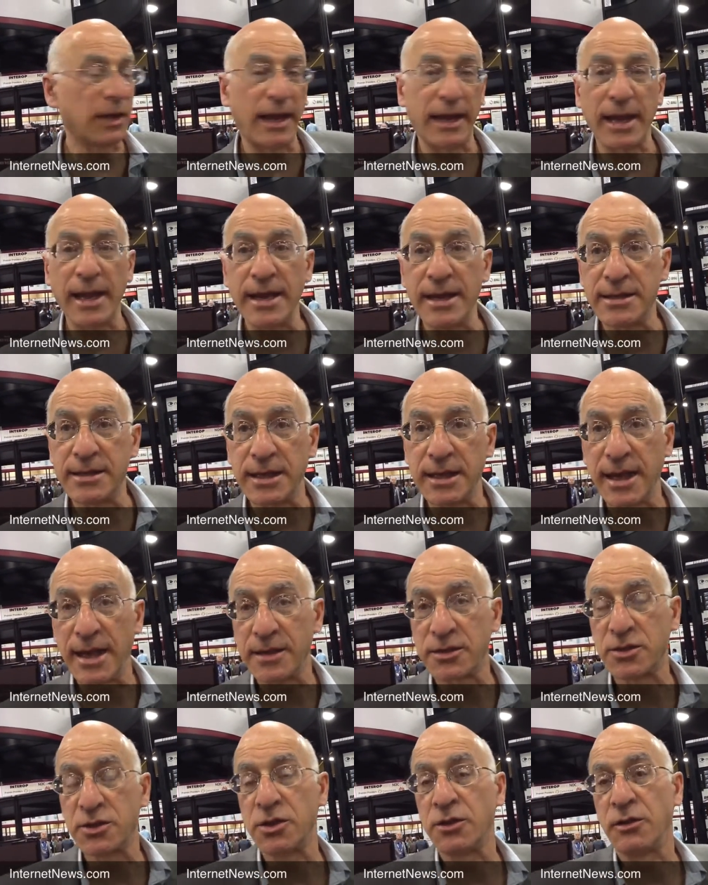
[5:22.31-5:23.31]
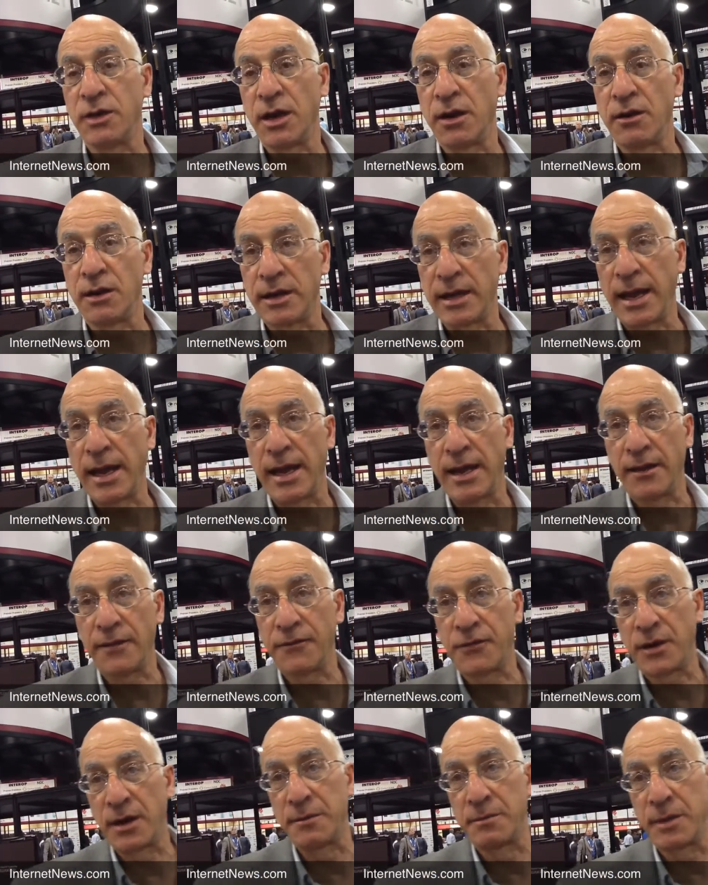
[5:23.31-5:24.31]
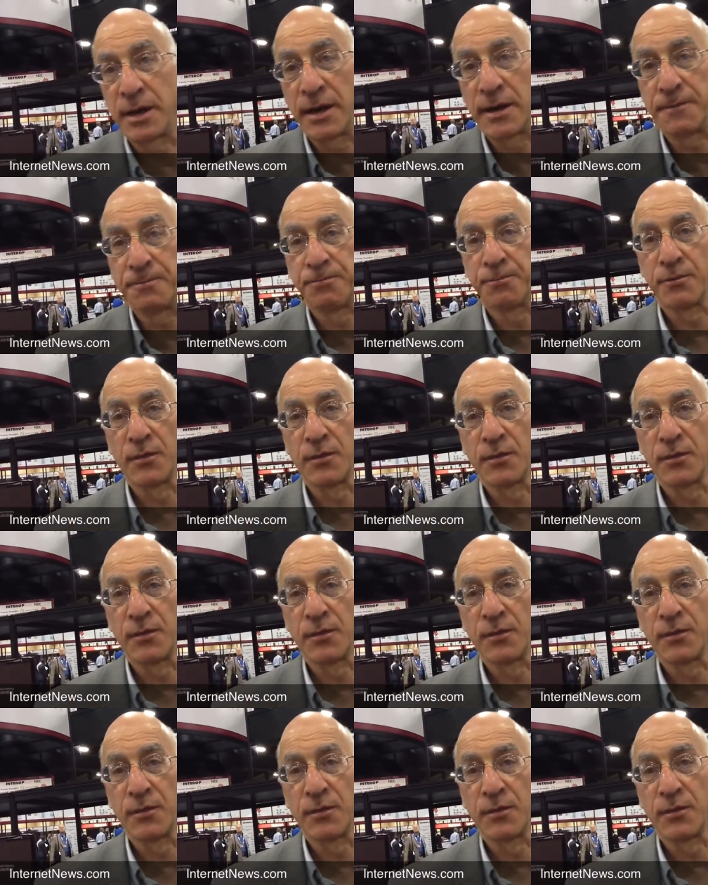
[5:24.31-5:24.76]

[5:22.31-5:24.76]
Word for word: Like NEC has two here today from sure. uh,